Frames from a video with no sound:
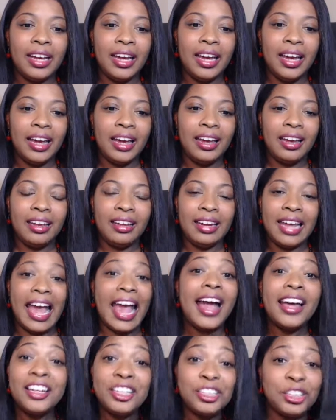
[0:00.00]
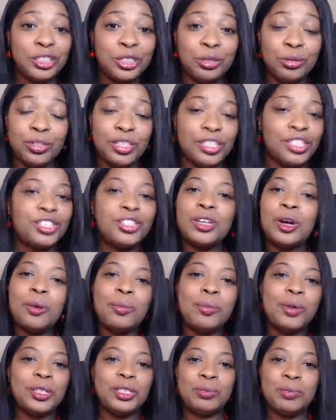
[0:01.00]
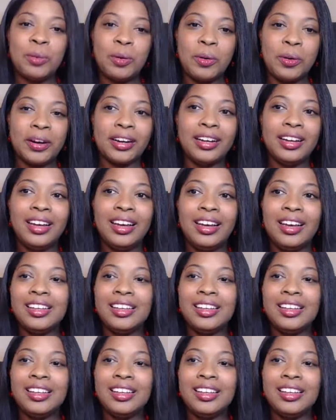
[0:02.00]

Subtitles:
and attitudes, and so much more.